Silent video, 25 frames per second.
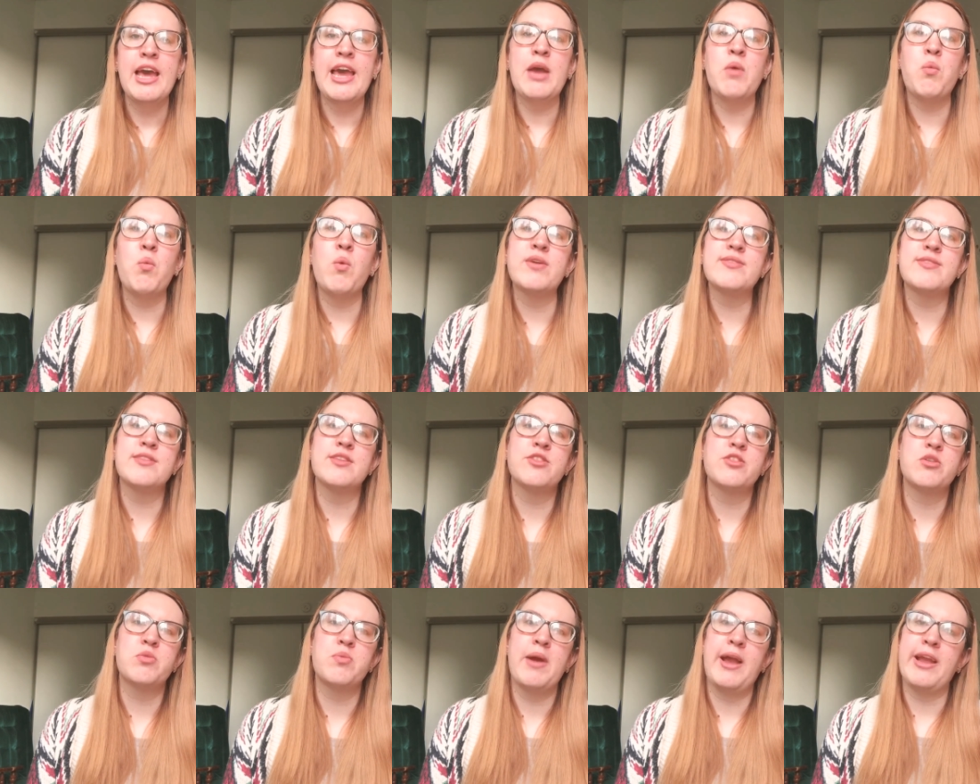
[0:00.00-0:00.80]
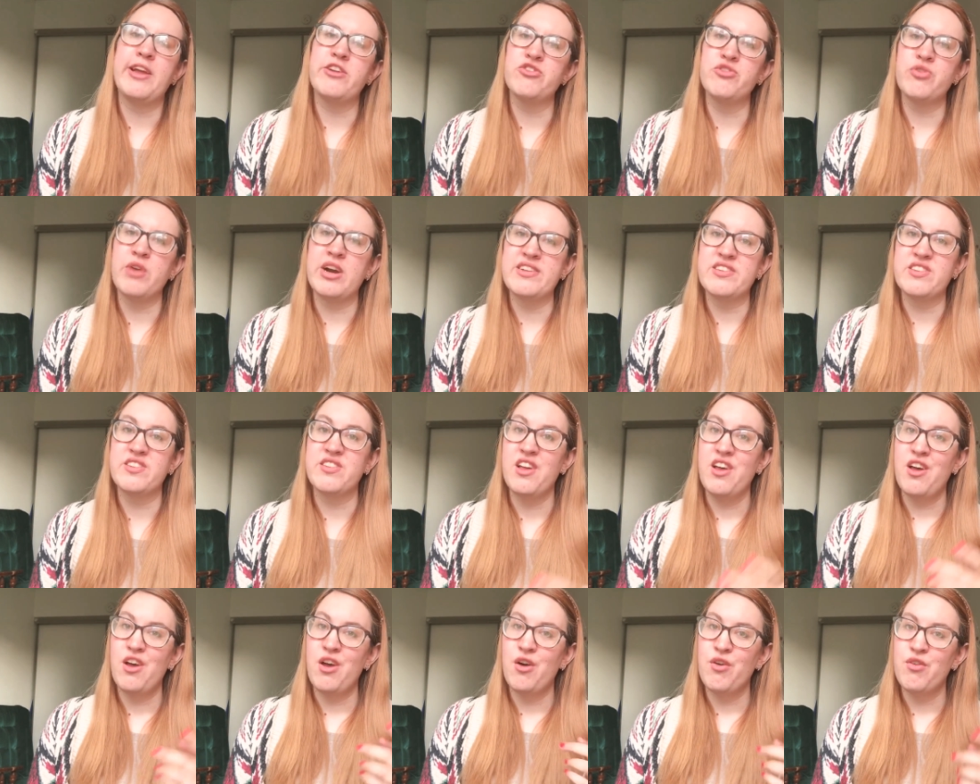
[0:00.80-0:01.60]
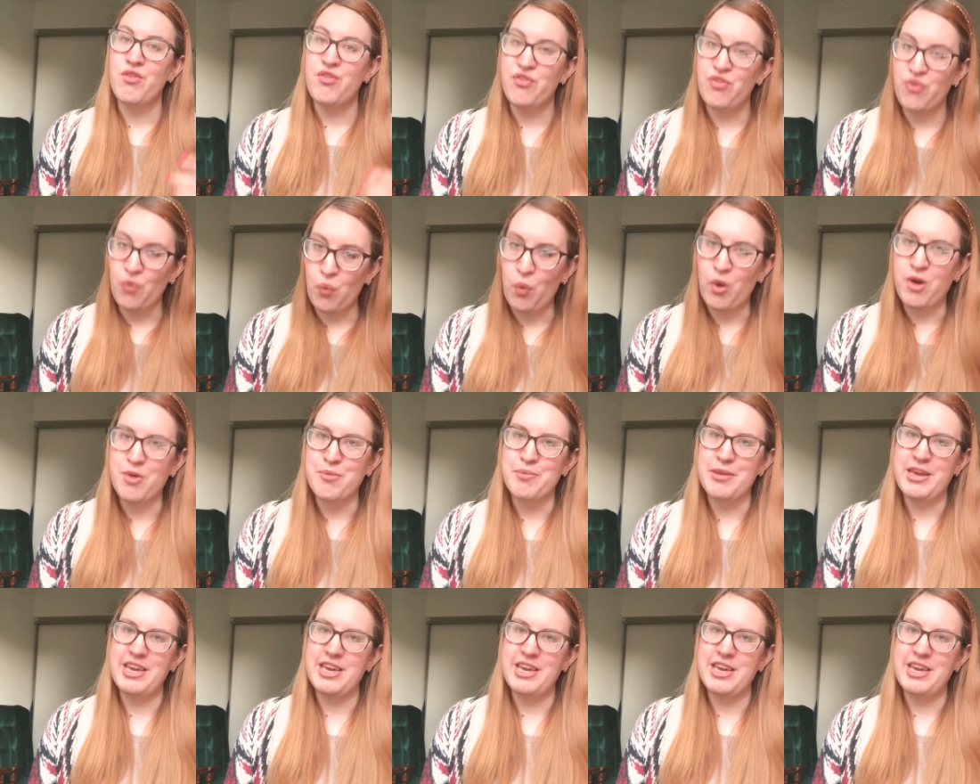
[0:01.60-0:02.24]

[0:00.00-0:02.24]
it wasn't the right dress for